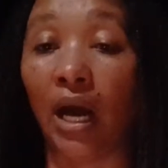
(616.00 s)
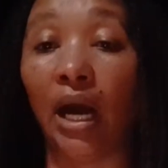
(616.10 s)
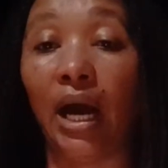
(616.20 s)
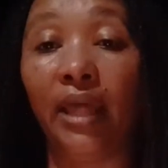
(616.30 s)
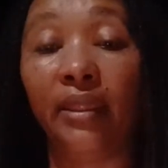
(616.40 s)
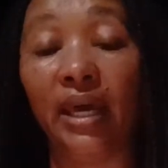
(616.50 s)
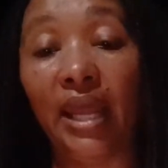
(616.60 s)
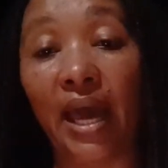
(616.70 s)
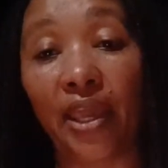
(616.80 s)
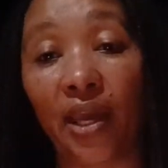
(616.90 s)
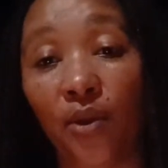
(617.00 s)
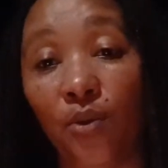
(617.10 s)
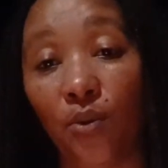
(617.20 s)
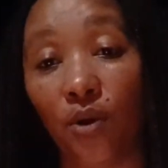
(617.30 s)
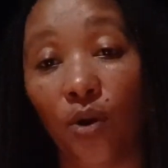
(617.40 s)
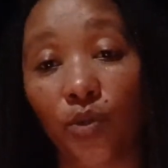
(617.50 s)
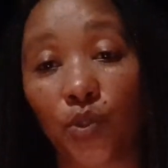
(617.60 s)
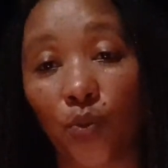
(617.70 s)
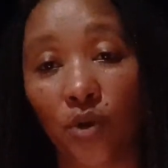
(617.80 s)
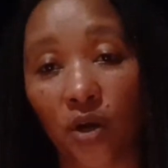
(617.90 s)
And then I can know how to
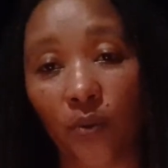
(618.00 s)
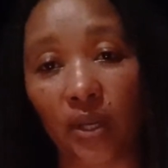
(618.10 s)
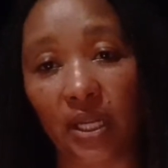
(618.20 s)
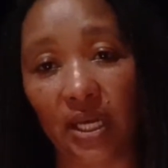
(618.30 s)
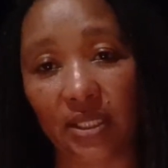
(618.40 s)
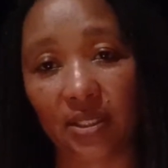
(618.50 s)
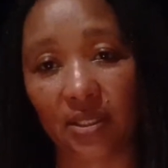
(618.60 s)
work with that.